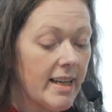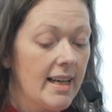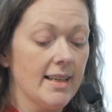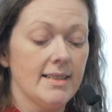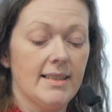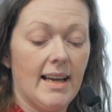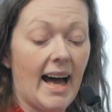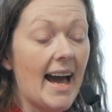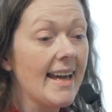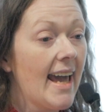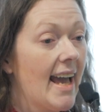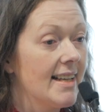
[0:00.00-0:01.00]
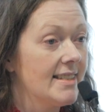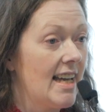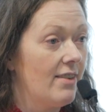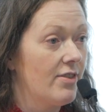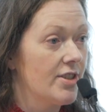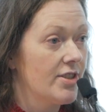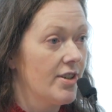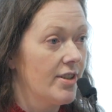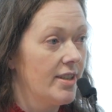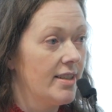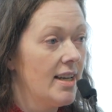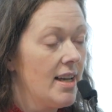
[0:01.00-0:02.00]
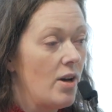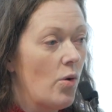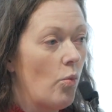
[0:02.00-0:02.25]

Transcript: because I can't say for certain